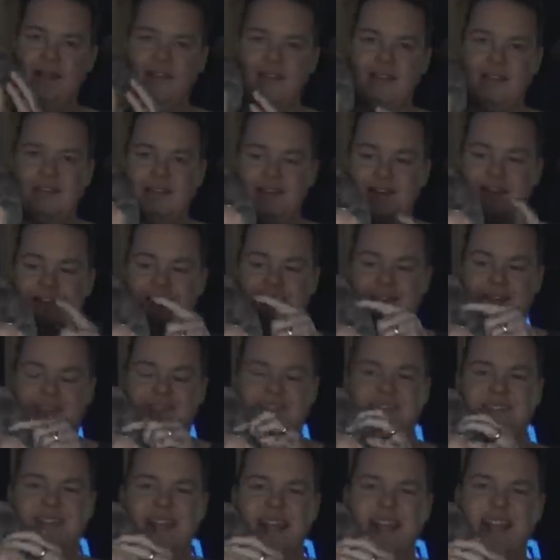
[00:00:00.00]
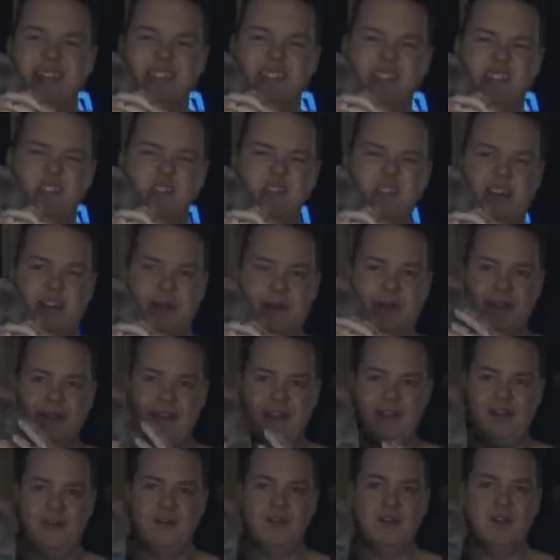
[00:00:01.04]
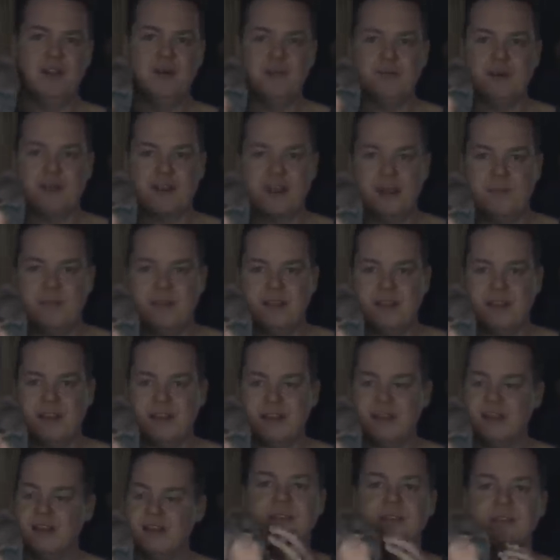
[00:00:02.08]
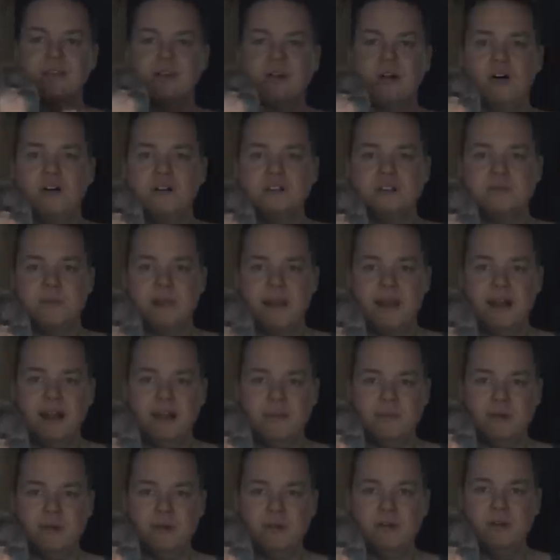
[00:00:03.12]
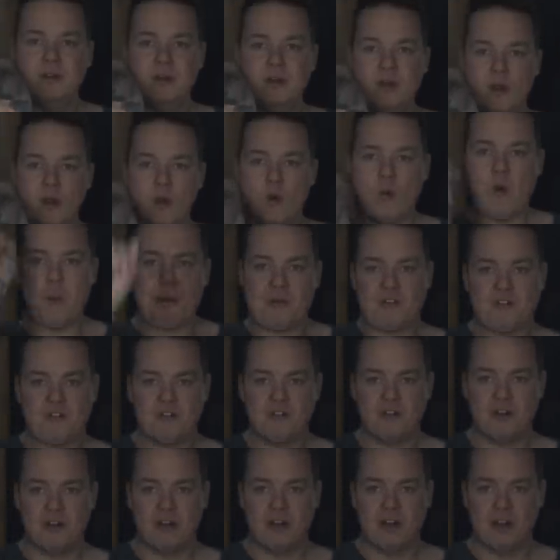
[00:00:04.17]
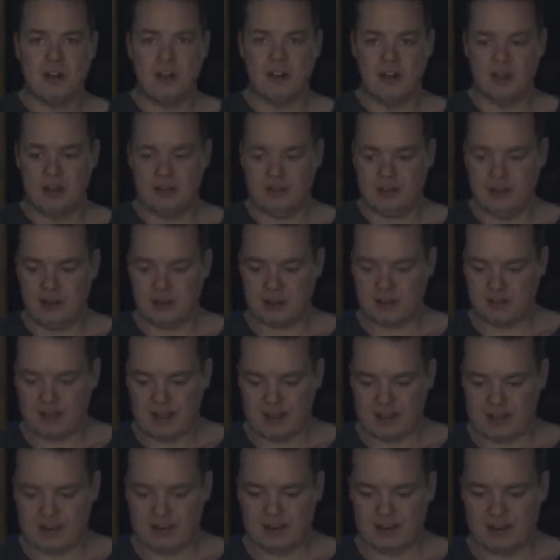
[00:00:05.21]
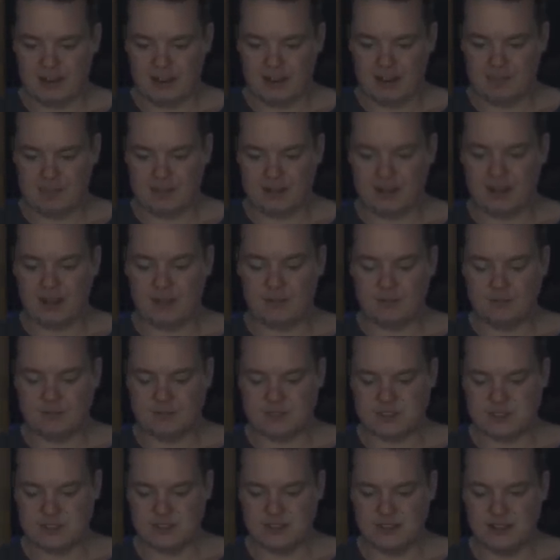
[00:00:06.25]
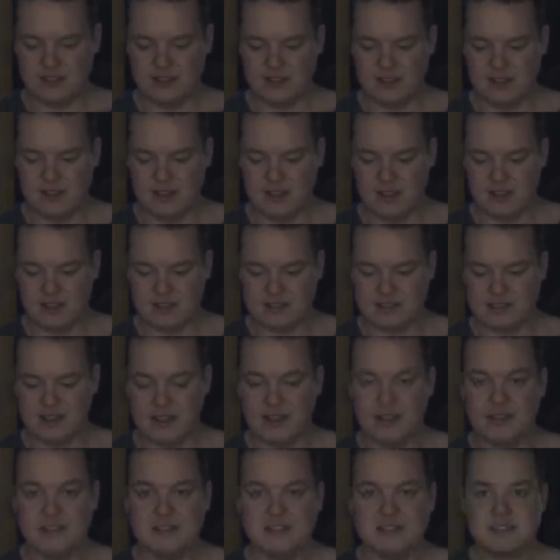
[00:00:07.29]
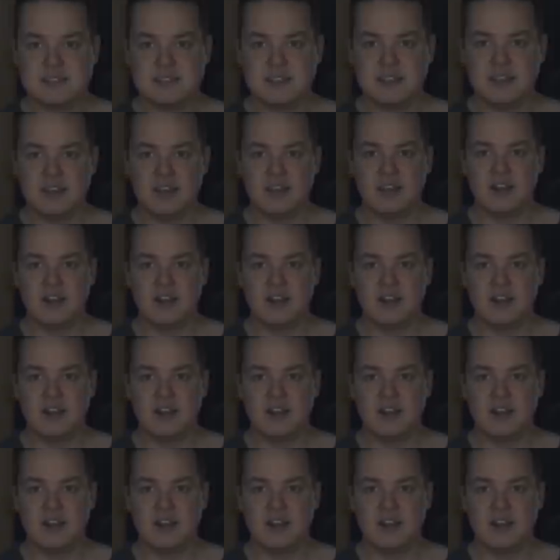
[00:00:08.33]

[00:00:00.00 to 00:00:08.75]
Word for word: get the, the stick is losing a bit now. But I come here, the coin's on my elbow, whoosh, look at that, it becomes a dice.